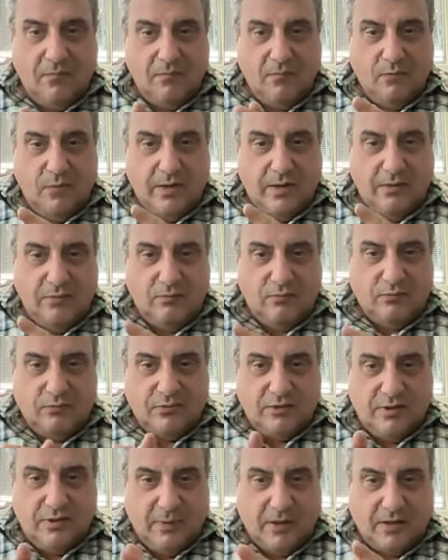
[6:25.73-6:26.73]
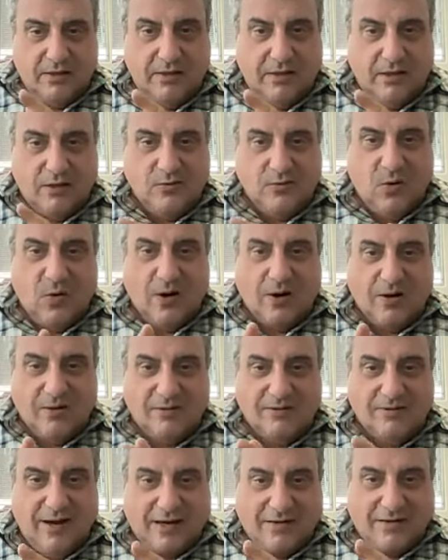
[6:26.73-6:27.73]
we typically ignore
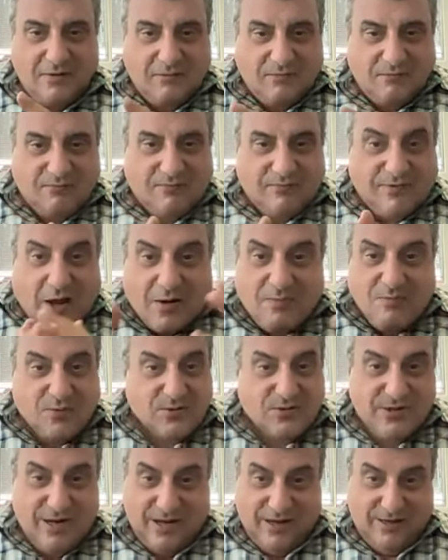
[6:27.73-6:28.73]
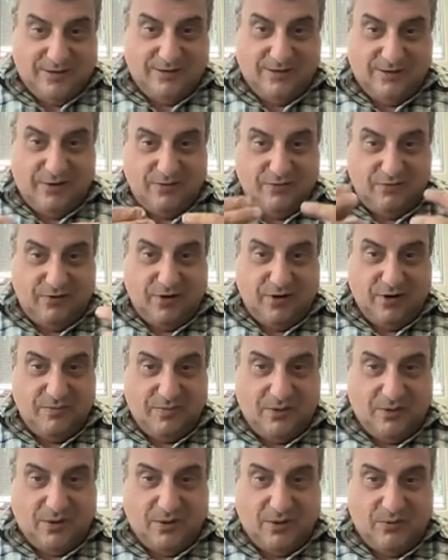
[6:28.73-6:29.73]
99% of the
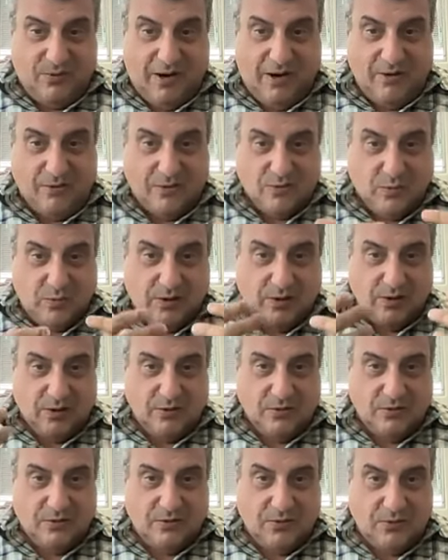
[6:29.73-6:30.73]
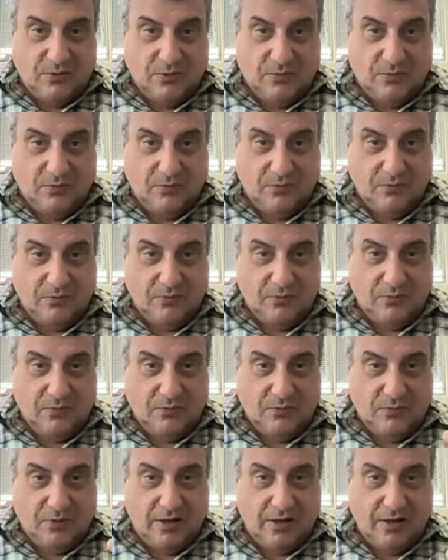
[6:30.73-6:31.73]
variability around us. We learn to,
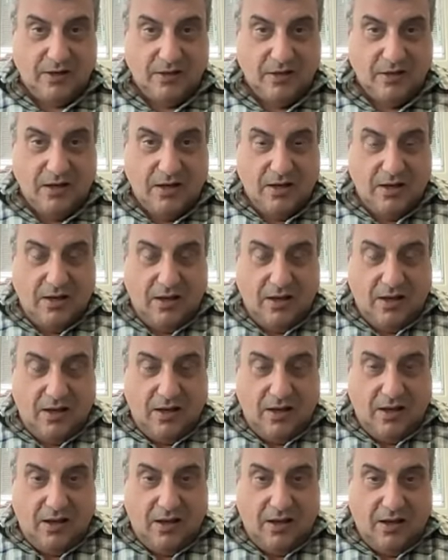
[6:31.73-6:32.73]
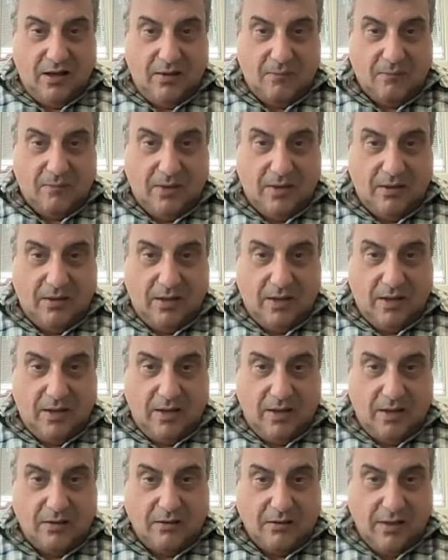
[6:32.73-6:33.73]
right?
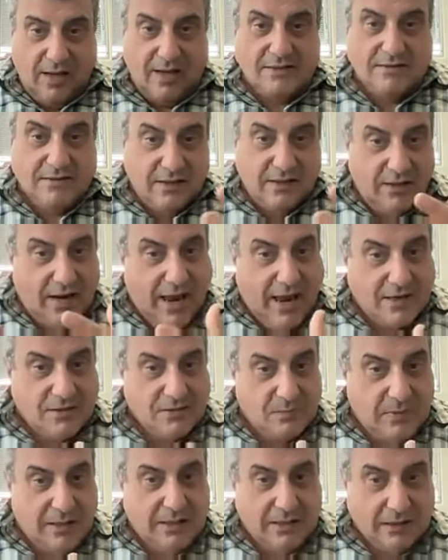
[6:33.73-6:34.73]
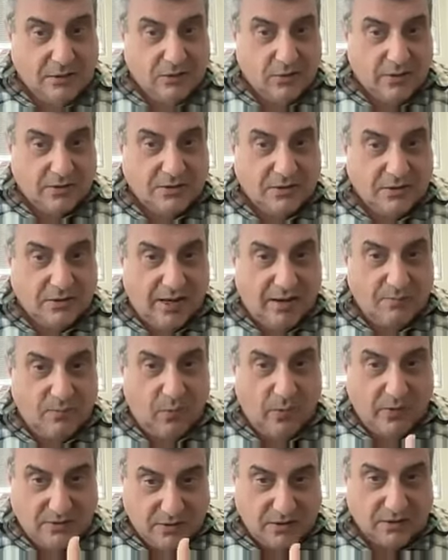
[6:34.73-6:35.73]
Unless it has meaning to us at that
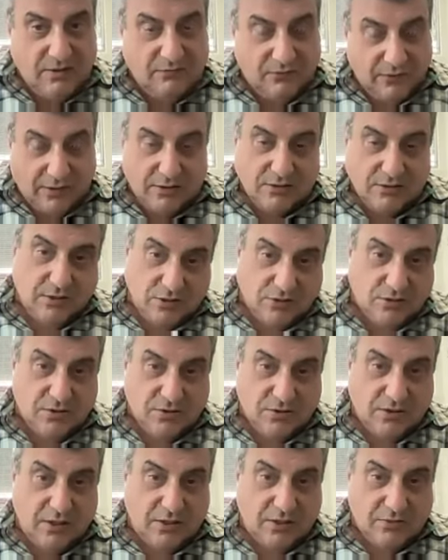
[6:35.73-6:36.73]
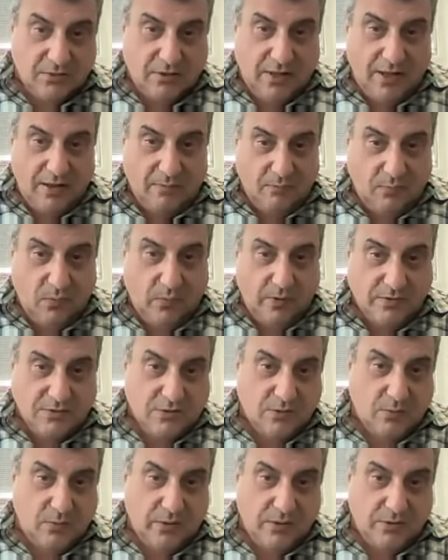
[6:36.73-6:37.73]
point, significance, I should say, to that point.
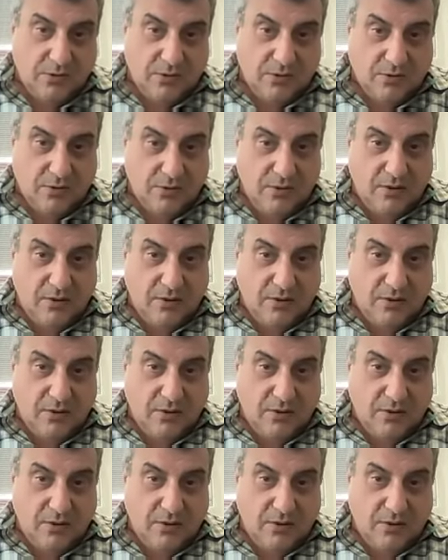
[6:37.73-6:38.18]
So when you're